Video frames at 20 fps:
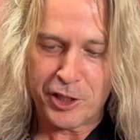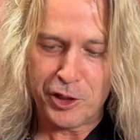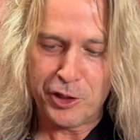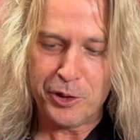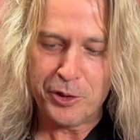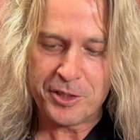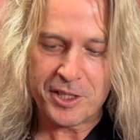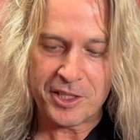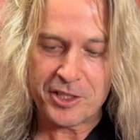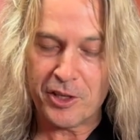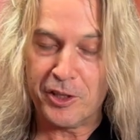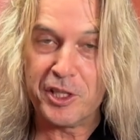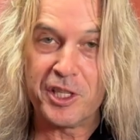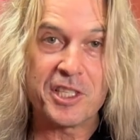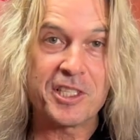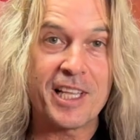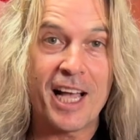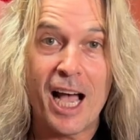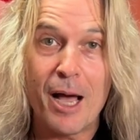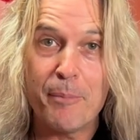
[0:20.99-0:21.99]
can use this on your
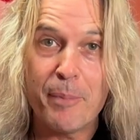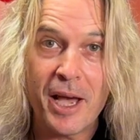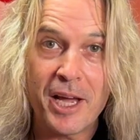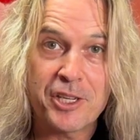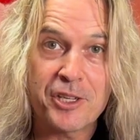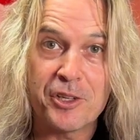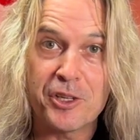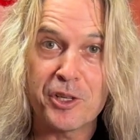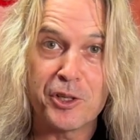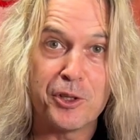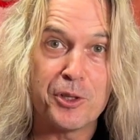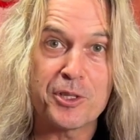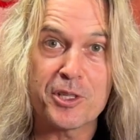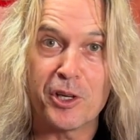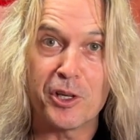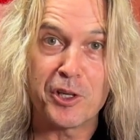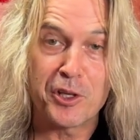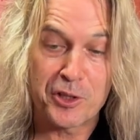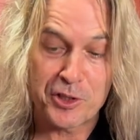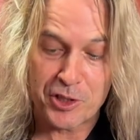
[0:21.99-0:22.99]
start battery, you can use it on
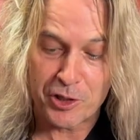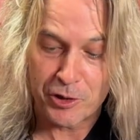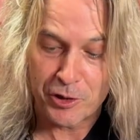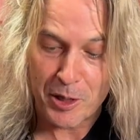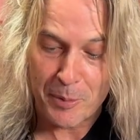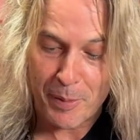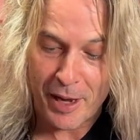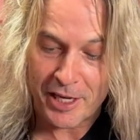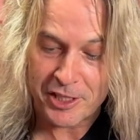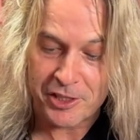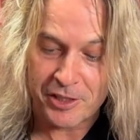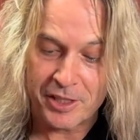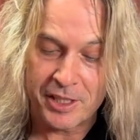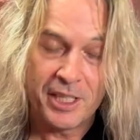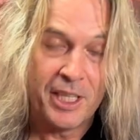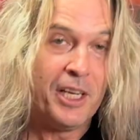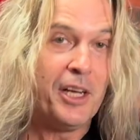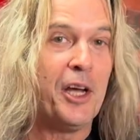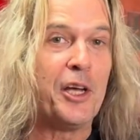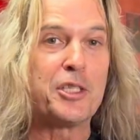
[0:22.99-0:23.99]
your auxiliary battery.
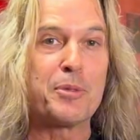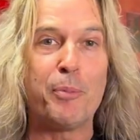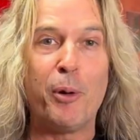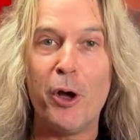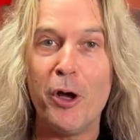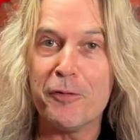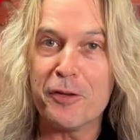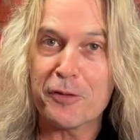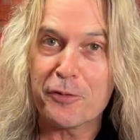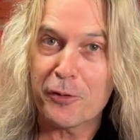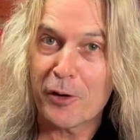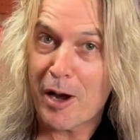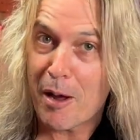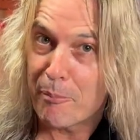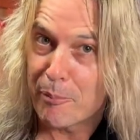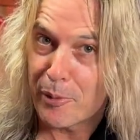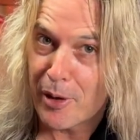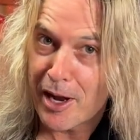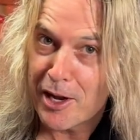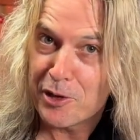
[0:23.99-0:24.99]
It's perfect for our
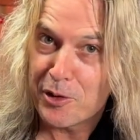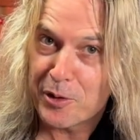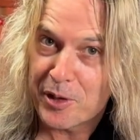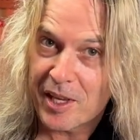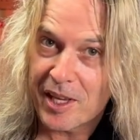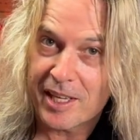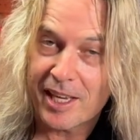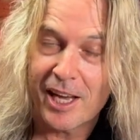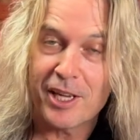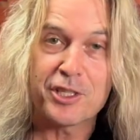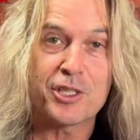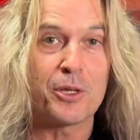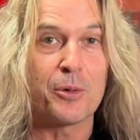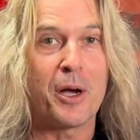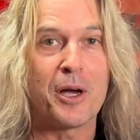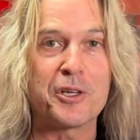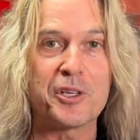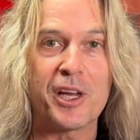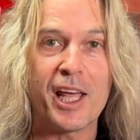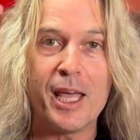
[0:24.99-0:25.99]
brand new KickAss
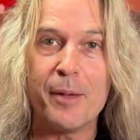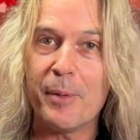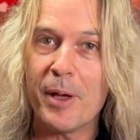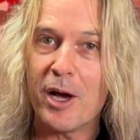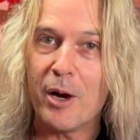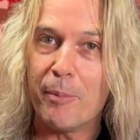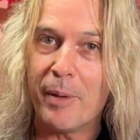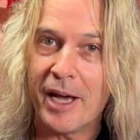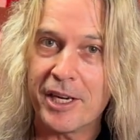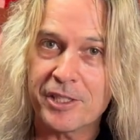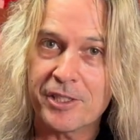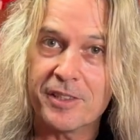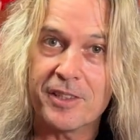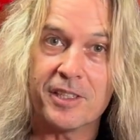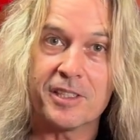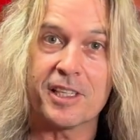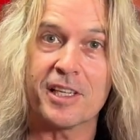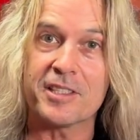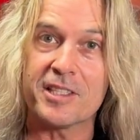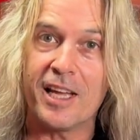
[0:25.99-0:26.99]
200 amp hour battery that
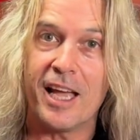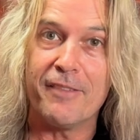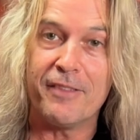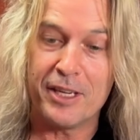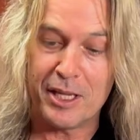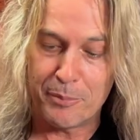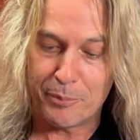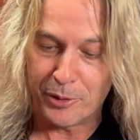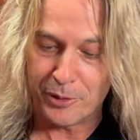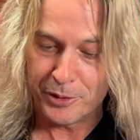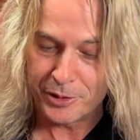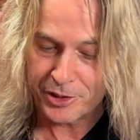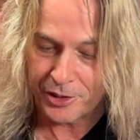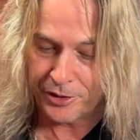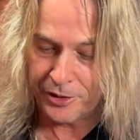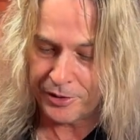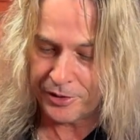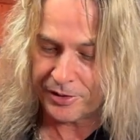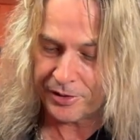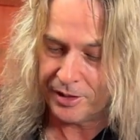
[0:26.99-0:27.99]
doesn't have any
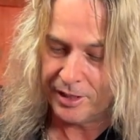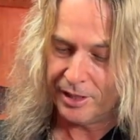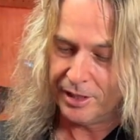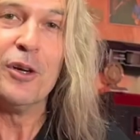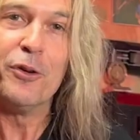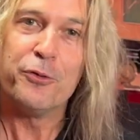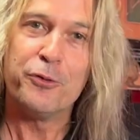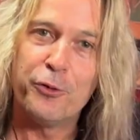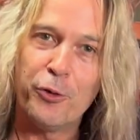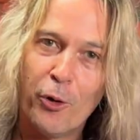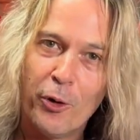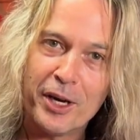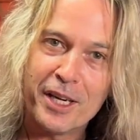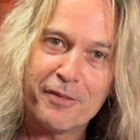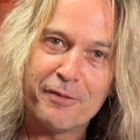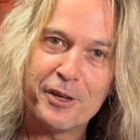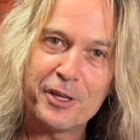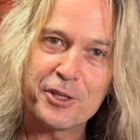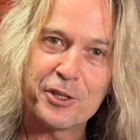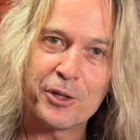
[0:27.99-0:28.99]
Bluetooth. Four
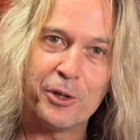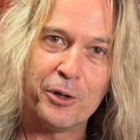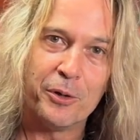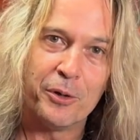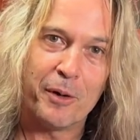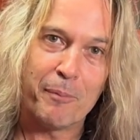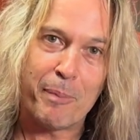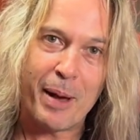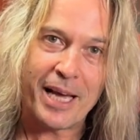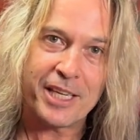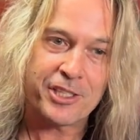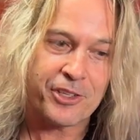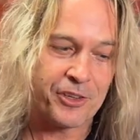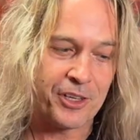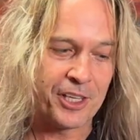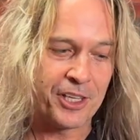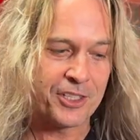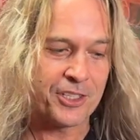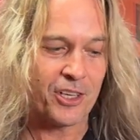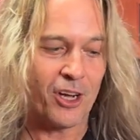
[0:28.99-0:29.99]
individual
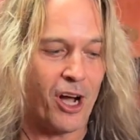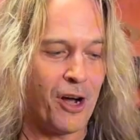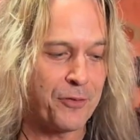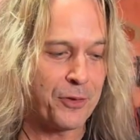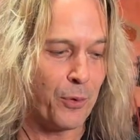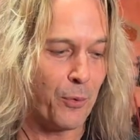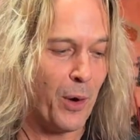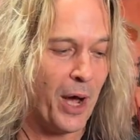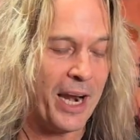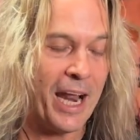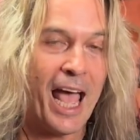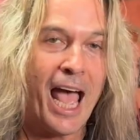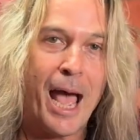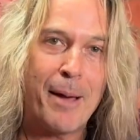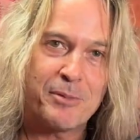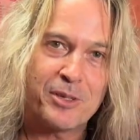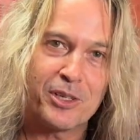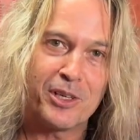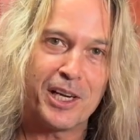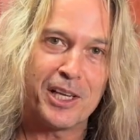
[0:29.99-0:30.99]
batteries off the one app
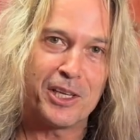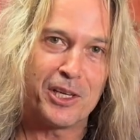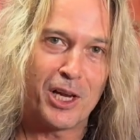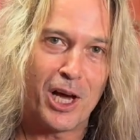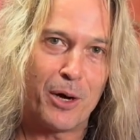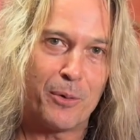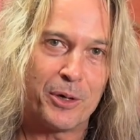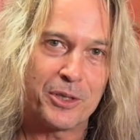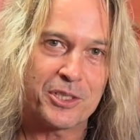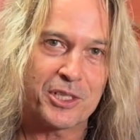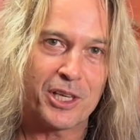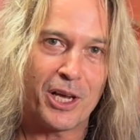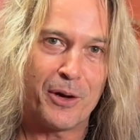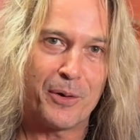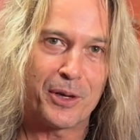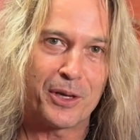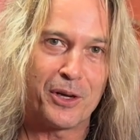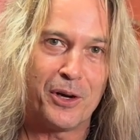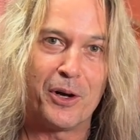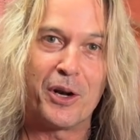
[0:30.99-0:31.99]
to let you know what's
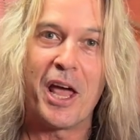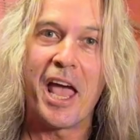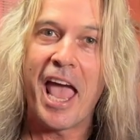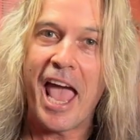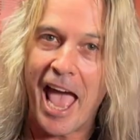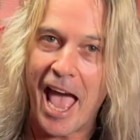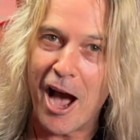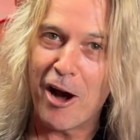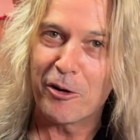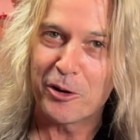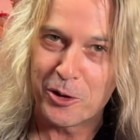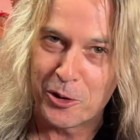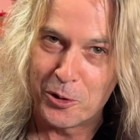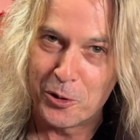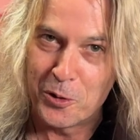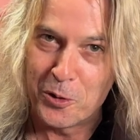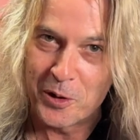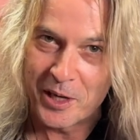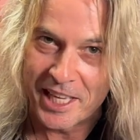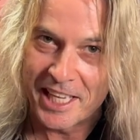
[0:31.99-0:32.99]
going on. How
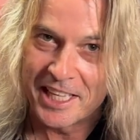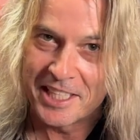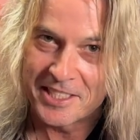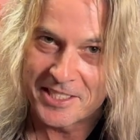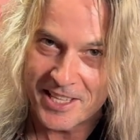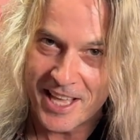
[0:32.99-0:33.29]
cool is